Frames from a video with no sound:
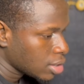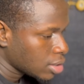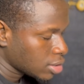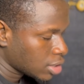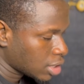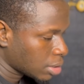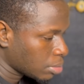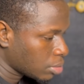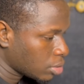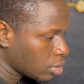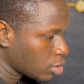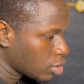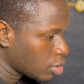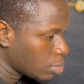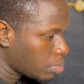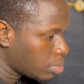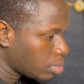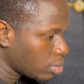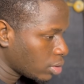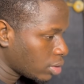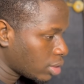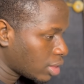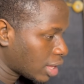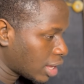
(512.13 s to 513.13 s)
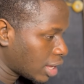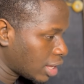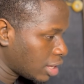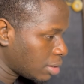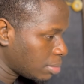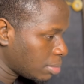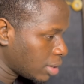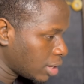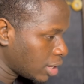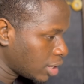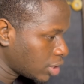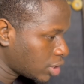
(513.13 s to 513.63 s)
So I'm going to upload that
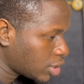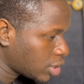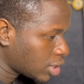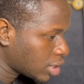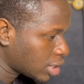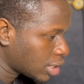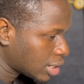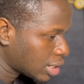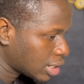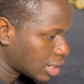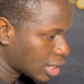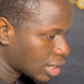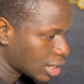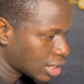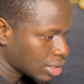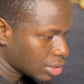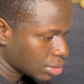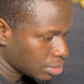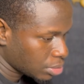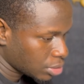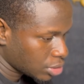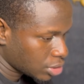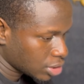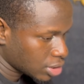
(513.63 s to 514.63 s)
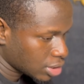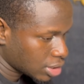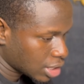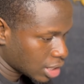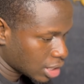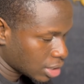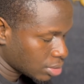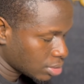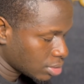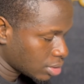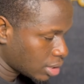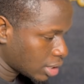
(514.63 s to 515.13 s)
image that we just
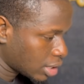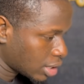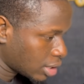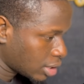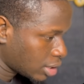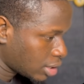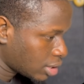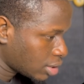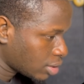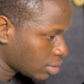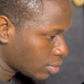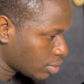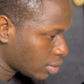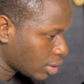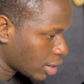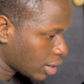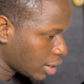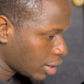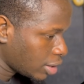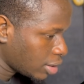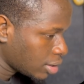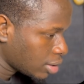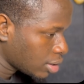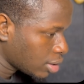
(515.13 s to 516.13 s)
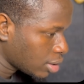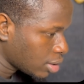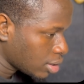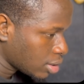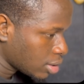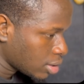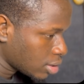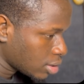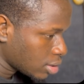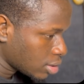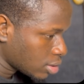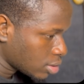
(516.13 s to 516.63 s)
downloaded, right?
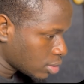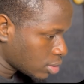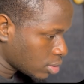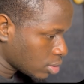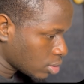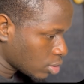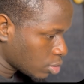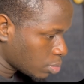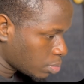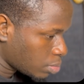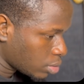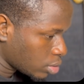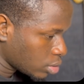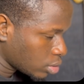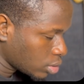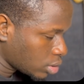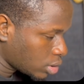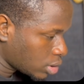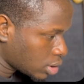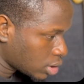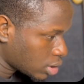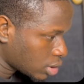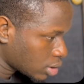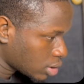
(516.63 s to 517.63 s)
So upload.